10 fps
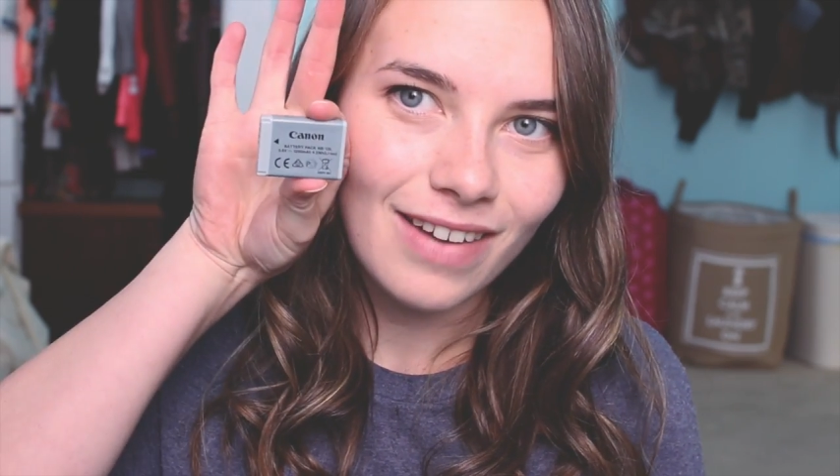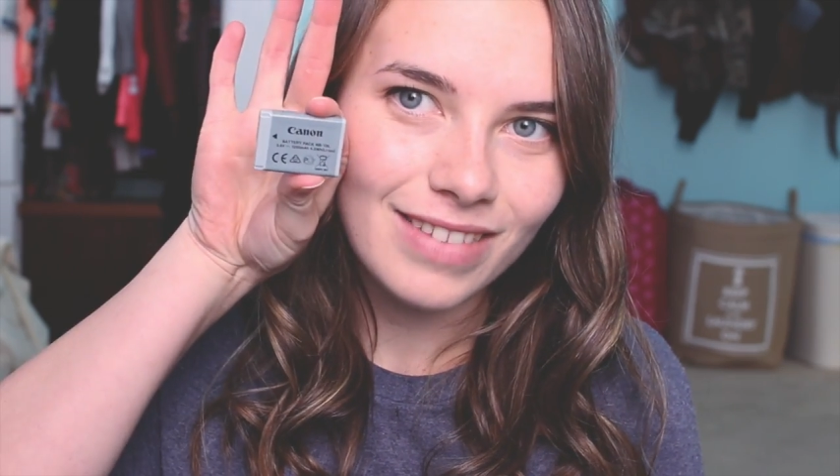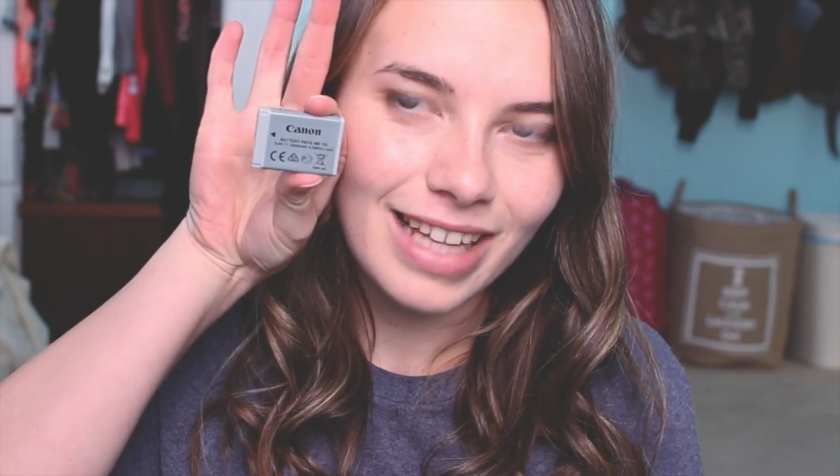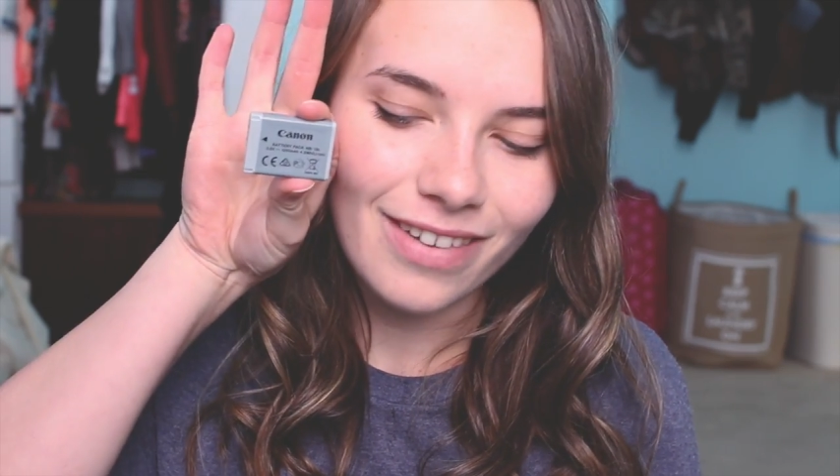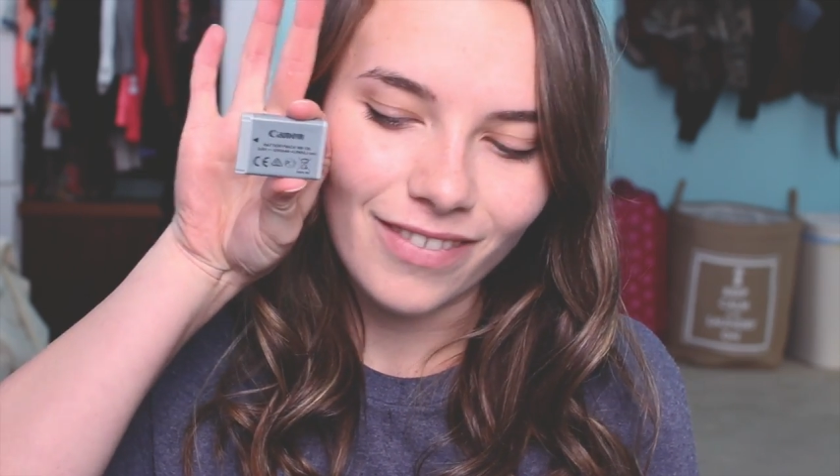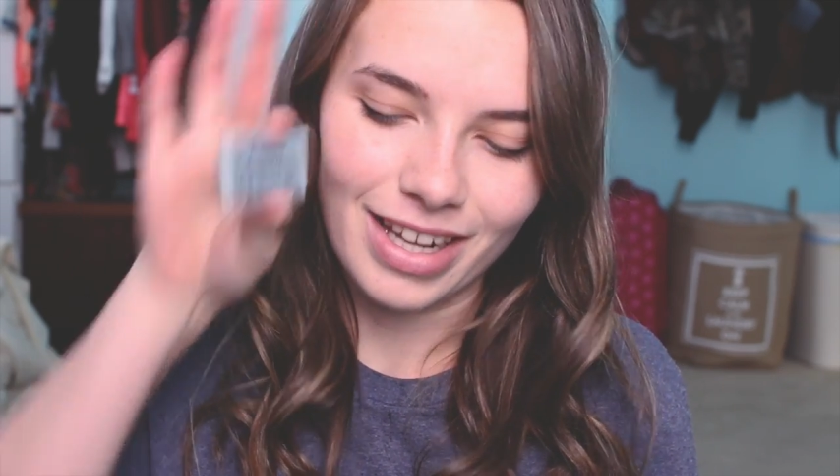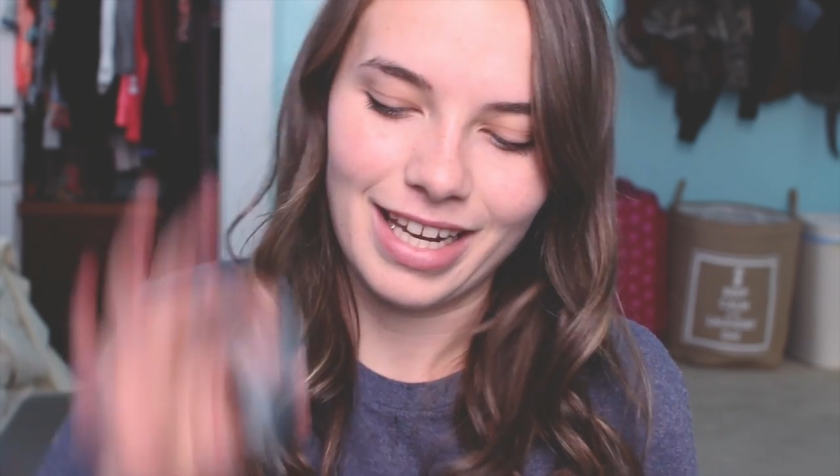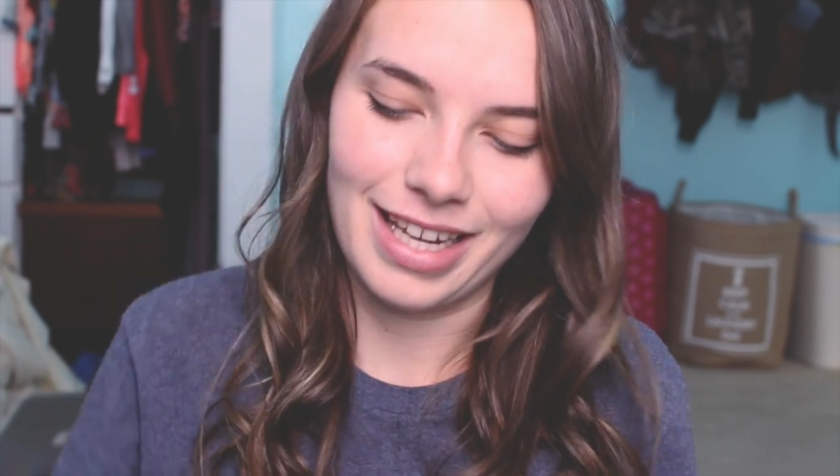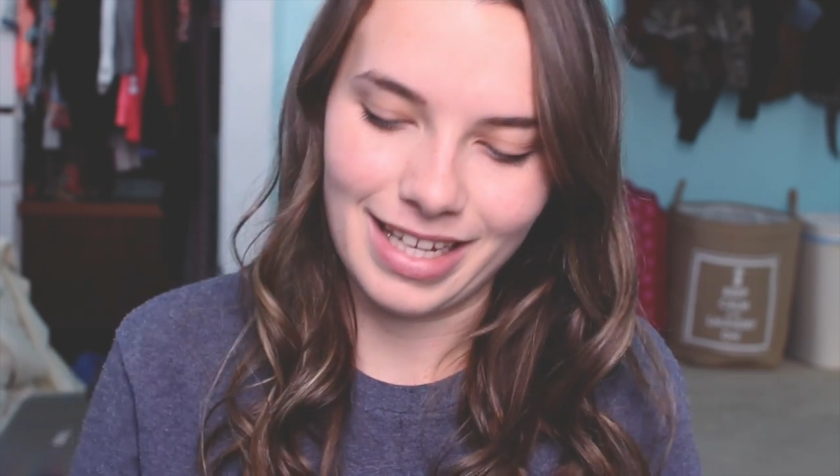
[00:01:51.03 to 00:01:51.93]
how little it